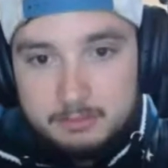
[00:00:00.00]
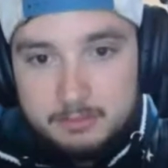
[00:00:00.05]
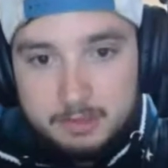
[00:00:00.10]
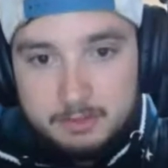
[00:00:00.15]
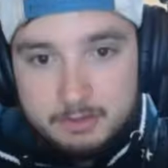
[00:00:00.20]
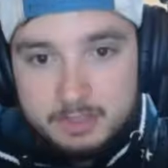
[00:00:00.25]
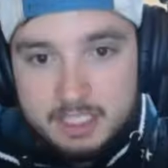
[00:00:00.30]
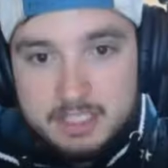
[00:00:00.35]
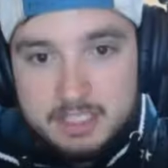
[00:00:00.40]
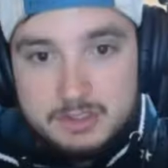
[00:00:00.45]

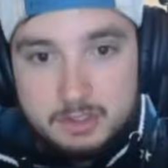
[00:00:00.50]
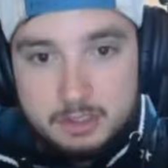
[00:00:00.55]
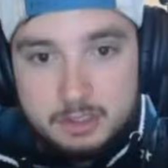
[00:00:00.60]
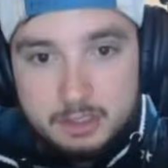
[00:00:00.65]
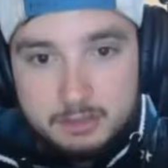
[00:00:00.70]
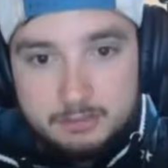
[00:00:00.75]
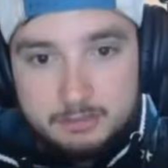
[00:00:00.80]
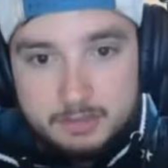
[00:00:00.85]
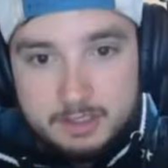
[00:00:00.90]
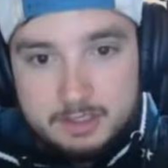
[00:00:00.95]
Eastern
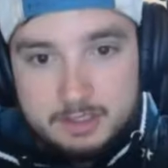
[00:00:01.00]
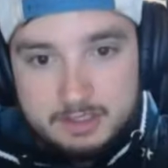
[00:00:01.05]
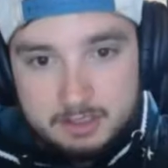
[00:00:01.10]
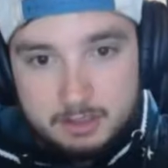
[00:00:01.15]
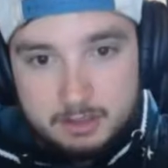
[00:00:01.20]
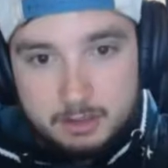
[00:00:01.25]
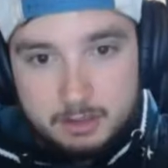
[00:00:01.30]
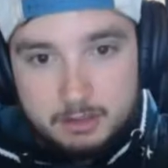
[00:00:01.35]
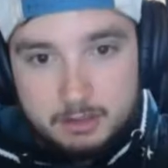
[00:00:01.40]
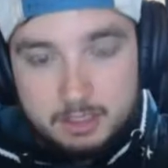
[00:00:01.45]
Conference in
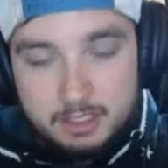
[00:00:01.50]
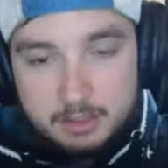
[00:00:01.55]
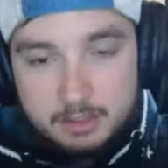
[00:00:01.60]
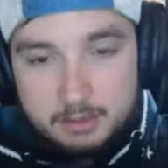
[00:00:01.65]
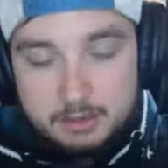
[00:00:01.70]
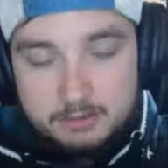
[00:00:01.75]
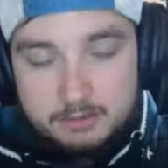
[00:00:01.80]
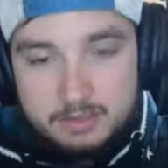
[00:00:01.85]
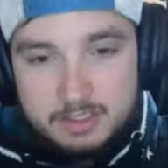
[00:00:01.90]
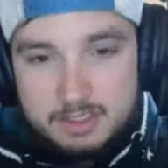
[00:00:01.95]

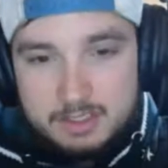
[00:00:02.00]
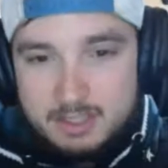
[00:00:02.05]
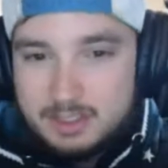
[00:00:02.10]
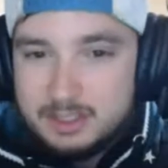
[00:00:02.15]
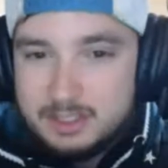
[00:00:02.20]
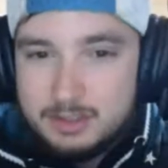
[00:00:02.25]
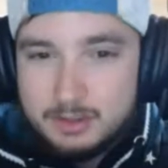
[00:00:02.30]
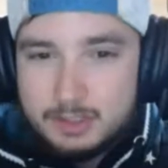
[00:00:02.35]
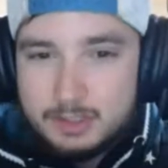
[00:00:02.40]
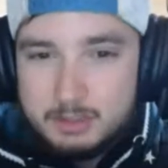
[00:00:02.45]
their division. I
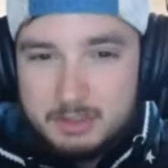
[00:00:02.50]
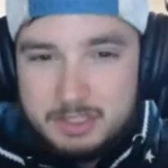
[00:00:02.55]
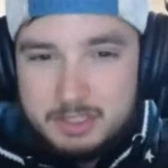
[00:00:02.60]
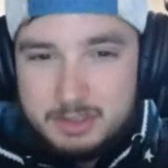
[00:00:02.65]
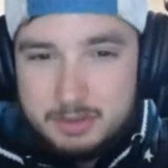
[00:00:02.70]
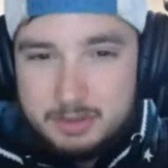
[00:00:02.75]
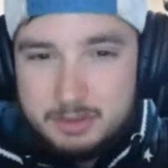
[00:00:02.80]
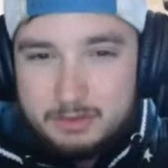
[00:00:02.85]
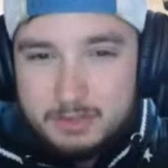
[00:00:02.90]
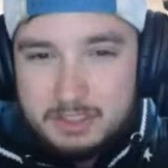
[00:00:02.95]
think they're in the
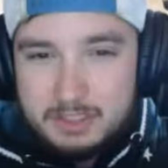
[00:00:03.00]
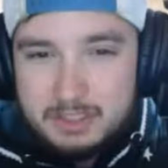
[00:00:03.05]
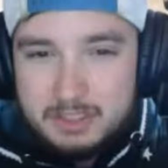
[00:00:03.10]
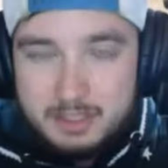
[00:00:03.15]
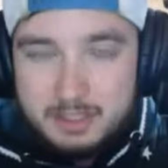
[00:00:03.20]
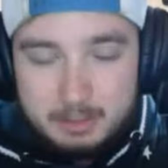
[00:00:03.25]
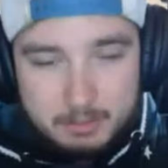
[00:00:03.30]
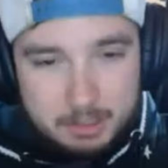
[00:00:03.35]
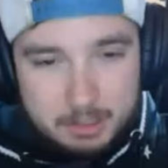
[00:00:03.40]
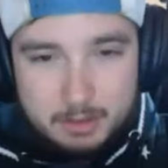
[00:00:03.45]
Metro
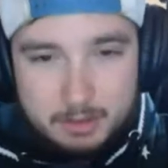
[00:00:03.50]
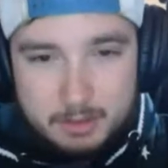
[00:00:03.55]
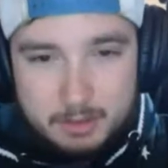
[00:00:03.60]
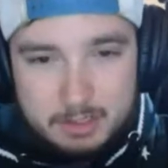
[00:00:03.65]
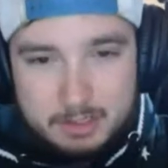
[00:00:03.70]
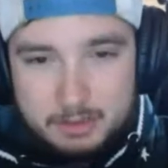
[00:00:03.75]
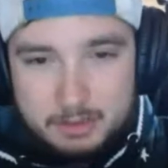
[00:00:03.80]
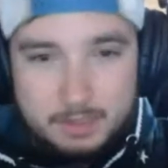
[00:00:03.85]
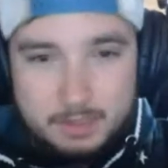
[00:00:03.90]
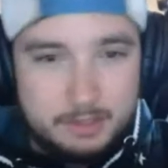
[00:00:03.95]
Division. I'm not quite
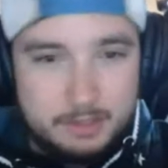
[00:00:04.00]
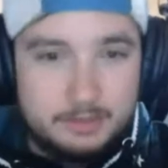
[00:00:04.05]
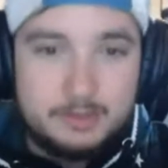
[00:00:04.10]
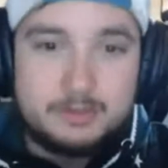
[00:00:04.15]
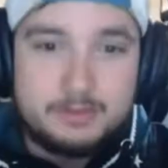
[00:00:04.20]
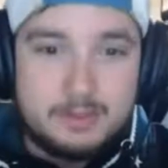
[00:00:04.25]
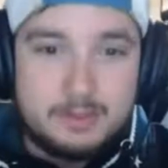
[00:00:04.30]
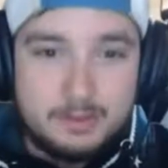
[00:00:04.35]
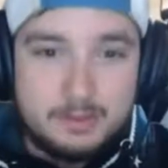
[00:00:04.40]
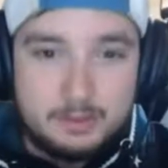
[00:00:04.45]
sure whatever
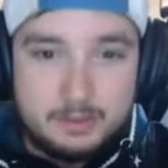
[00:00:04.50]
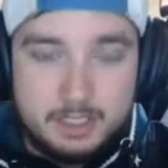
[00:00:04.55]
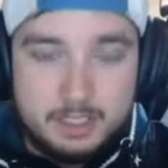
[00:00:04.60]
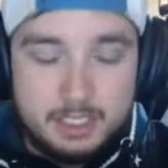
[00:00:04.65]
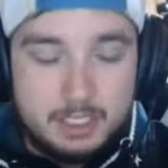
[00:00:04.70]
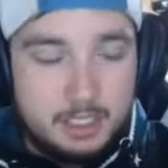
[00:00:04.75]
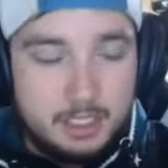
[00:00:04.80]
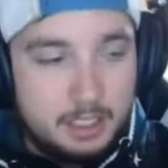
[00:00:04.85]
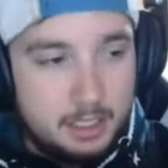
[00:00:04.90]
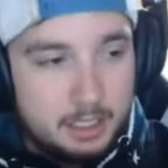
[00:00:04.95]
division they're
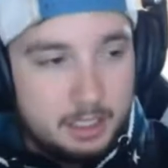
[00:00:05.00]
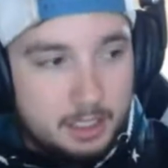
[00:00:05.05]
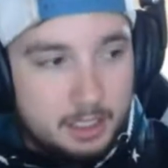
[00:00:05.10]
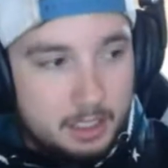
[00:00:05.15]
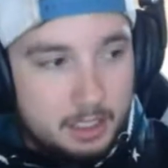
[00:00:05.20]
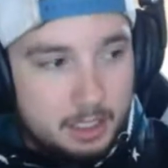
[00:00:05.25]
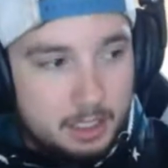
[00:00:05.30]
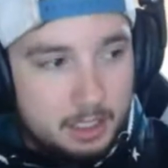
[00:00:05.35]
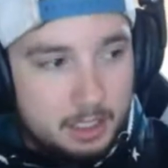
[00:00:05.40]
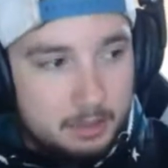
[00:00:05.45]
in.
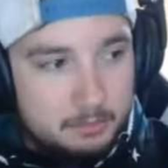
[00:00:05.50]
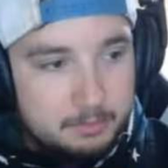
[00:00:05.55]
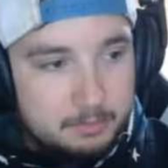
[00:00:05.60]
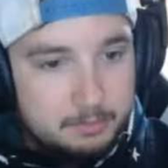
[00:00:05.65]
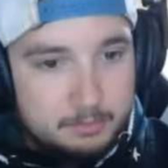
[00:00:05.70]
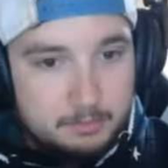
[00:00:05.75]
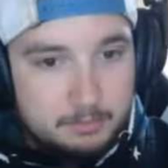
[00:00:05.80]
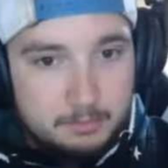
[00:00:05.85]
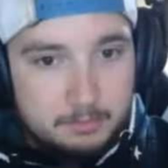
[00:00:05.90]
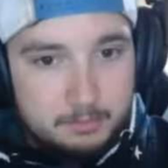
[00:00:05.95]

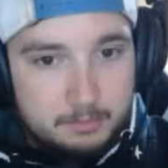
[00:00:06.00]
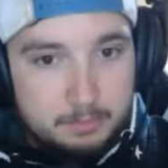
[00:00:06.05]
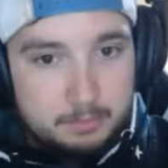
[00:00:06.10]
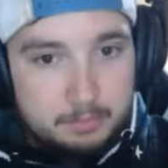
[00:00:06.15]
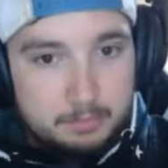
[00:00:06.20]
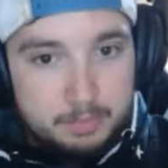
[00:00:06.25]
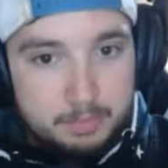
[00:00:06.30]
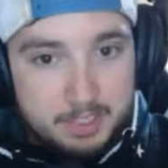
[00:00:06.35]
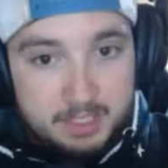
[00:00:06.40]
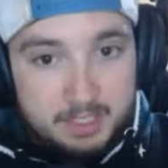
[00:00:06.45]

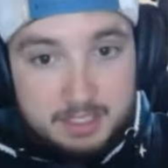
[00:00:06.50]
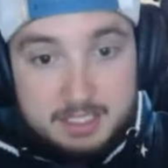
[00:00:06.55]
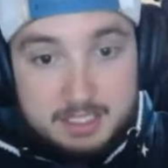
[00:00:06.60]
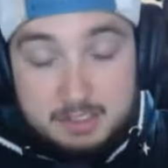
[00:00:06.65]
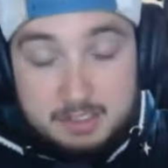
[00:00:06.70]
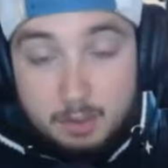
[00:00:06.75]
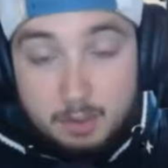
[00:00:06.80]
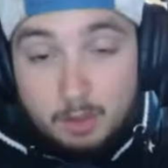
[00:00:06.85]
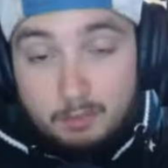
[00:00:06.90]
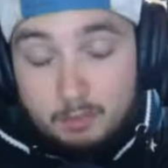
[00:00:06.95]
But they
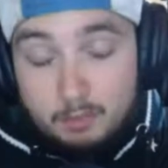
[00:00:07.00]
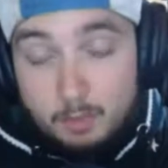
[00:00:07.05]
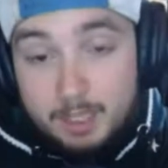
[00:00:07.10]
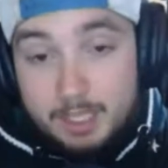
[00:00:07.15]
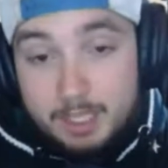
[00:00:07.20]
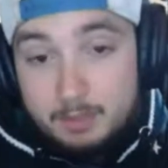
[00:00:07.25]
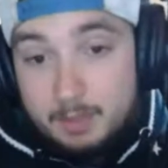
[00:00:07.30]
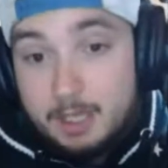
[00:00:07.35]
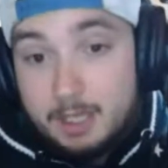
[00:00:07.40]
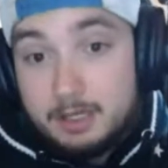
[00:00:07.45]
still have a
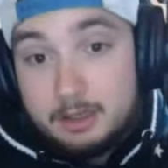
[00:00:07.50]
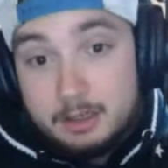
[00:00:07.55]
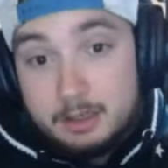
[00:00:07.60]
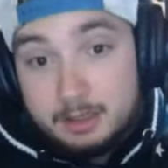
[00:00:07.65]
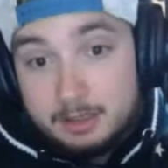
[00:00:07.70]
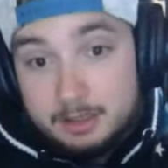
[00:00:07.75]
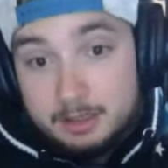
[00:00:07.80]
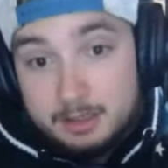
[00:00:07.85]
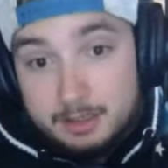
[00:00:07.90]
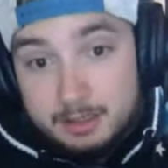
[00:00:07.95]
winning record.